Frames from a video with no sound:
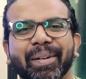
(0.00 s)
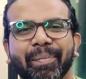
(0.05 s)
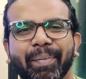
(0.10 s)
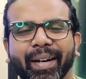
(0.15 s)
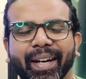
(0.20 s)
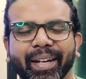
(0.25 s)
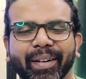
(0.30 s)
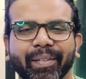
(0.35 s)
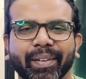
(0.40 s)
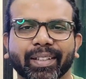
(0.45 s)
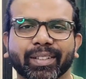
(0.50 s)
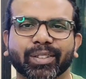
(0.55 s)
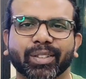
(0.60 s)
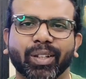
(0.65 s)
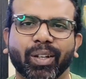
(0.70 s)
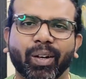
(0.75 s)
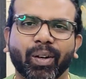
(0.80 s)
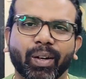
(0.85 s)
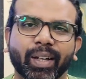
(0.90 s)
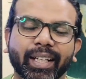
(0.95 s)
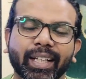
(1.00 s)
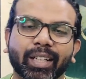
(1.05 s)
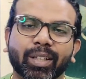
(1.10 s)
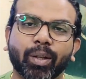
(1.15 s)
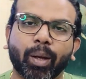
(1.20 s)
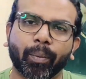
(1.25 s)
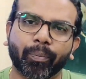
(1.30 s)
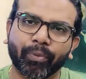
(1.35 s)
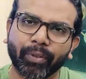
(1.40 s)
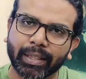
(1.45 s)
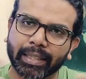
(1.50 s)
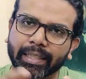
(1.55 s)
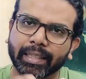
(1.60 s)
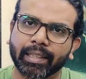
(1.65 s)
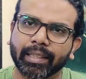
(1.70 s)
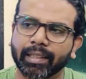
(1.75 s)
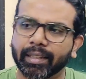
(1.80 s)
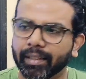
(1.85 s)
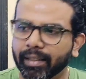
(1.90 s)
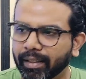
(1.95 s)
But anyway, so in a top
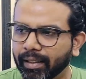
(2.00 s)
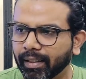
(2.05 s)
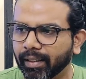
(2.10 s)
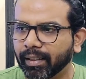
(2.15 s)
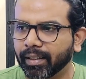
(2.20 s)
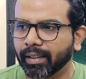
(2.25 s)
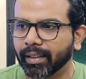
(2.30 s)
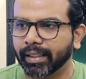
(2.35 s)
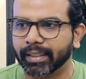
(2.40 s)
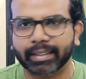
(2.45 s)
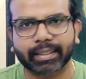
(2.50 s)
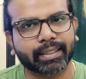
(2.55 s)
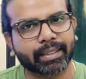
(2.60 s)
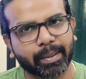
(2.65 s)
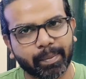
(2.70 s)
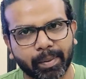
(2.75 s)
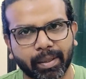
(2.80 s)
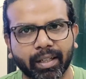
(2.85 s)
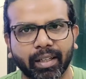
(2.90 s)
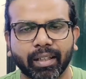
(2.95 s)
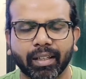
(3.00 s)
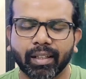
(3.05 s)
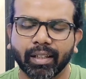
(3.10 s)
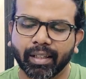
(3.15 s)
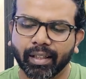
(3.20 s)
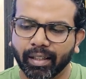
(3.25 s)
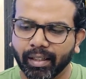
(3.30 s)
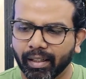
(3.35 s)
filter, it's similar.